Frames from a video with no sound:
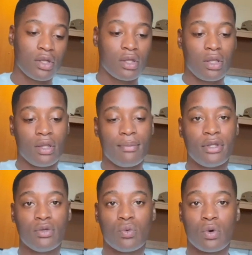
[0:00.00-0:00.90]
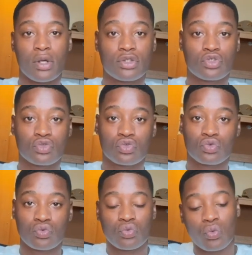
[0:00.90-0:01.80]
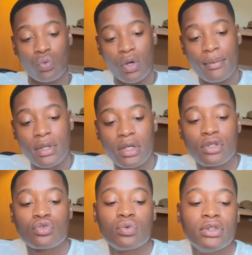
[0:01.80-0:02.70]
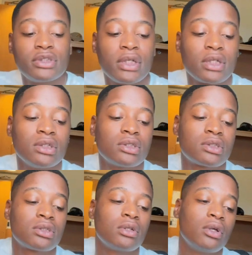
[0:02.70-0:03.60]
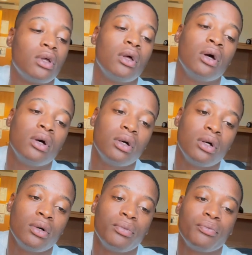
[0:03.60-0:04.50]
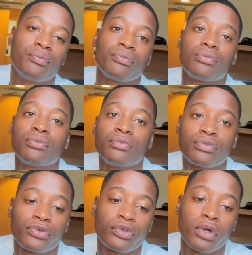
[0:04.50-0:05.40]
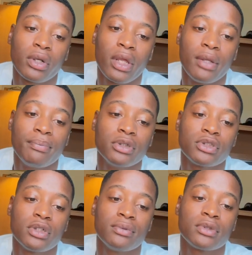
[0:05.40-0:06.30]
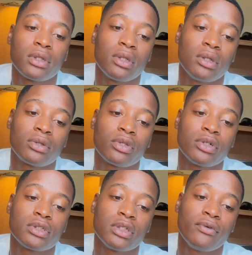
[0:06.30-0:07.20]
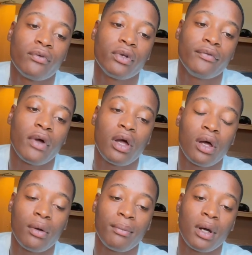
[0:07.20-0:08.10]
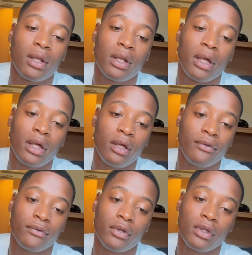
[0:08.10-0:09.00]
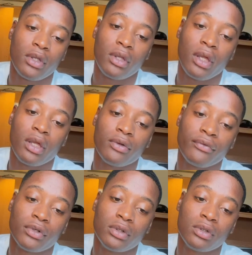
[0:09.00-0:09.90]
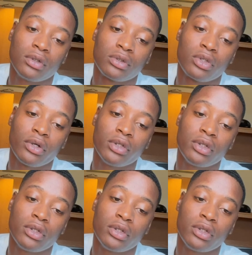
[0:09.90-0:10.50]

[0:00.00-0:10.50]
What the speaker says: it'd be 1 minute and 20 seconds, 38 push-ups, and 13:45 mile and a half. And for 30 to